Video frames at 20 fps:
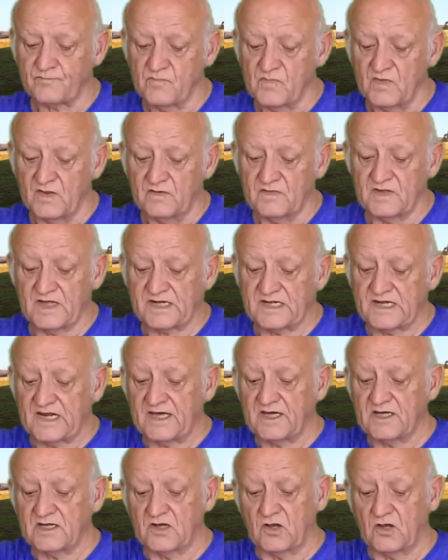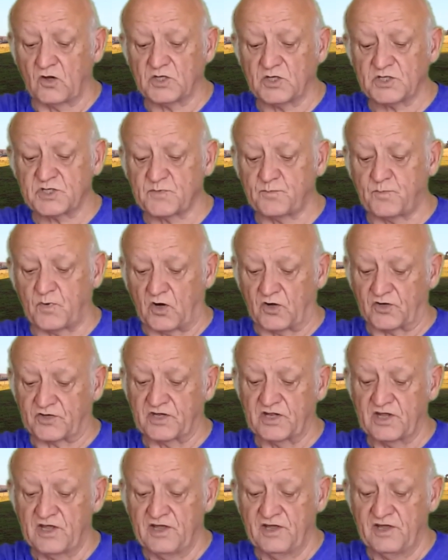that last part.
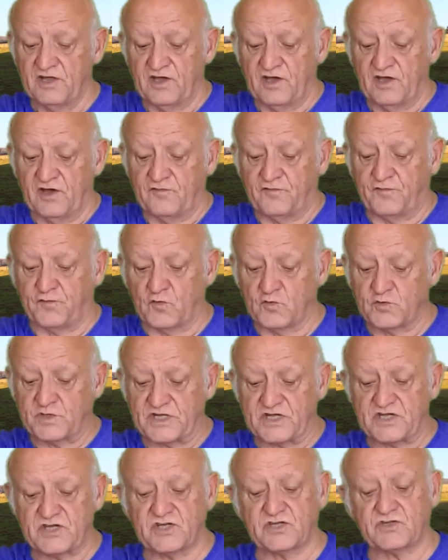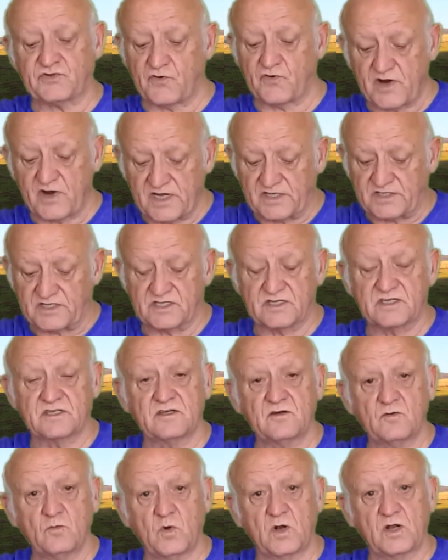For distress
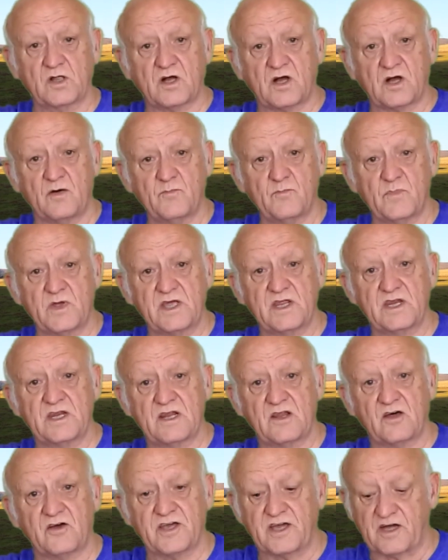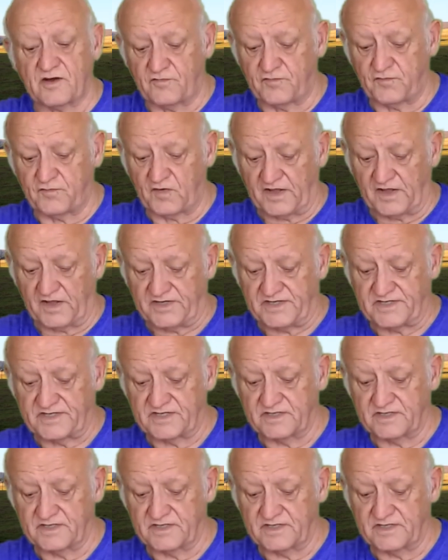will come in like a flood,